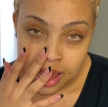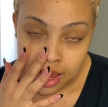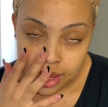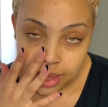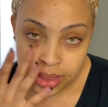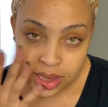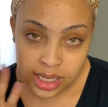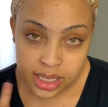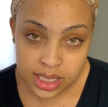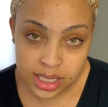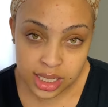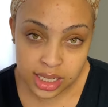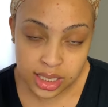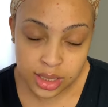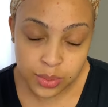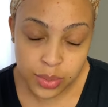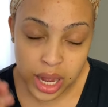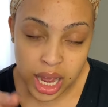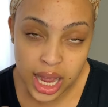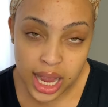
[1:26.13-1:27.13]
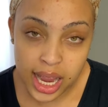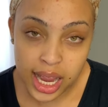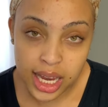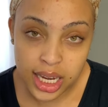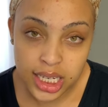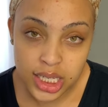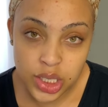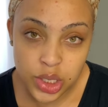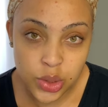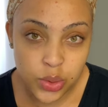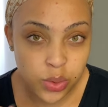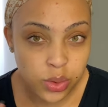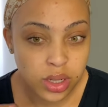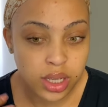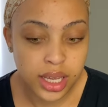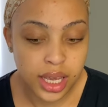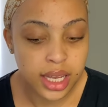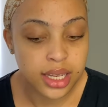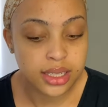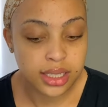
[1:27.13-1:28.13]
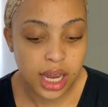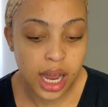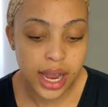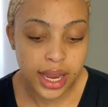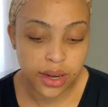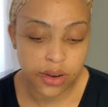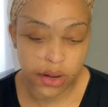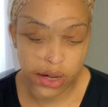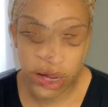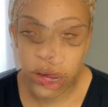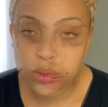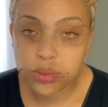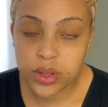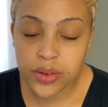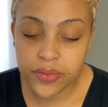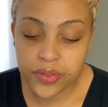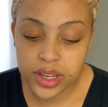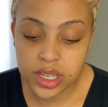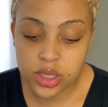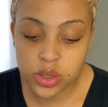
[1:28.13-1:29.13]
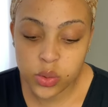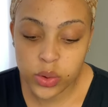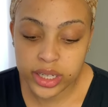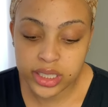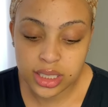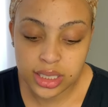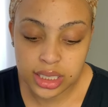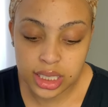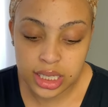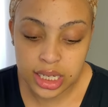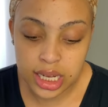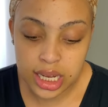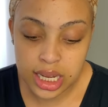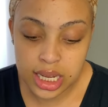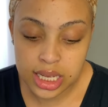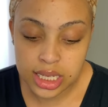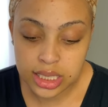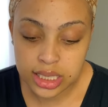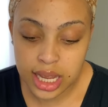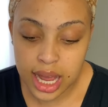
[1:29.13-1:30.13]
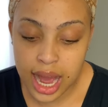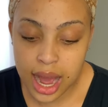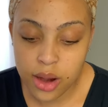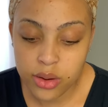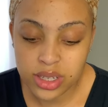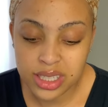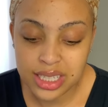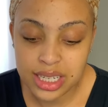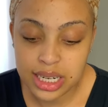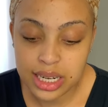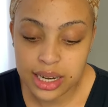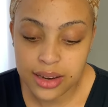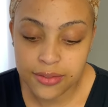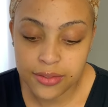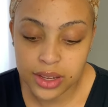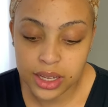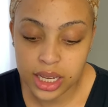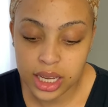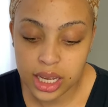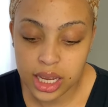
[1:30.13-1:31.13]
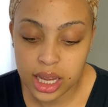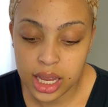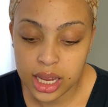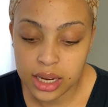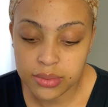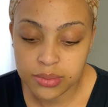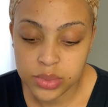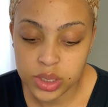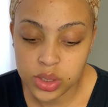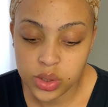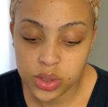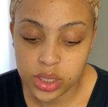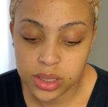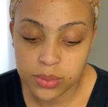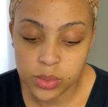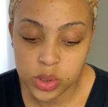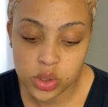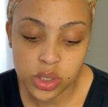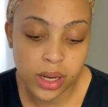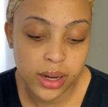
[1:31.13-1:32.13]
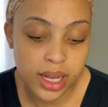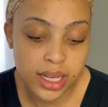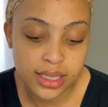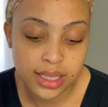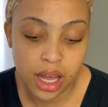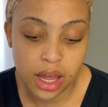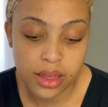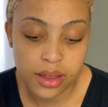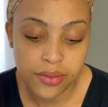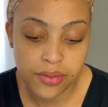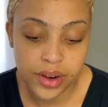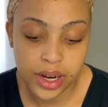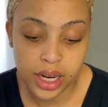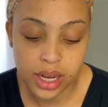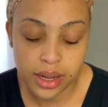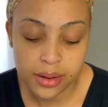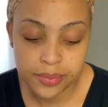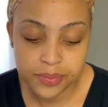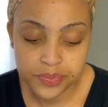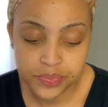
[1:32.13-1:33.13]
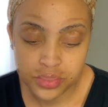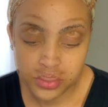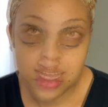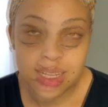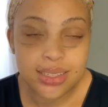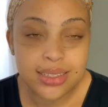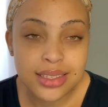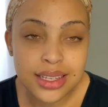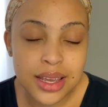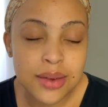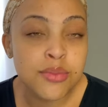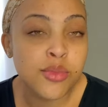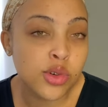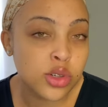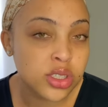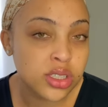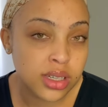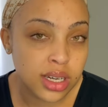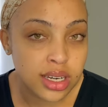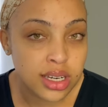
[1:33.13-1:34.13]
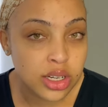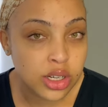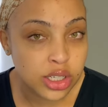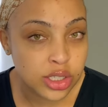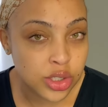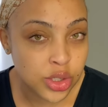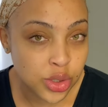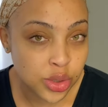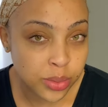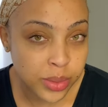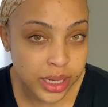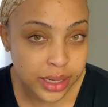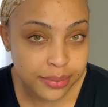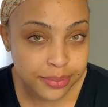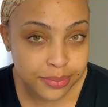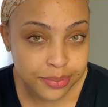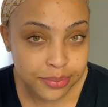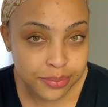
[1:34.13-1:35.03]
in the search bar and you will get icon. The first question is, how is it living in between Botswana and South Africa? It's emotionally consuming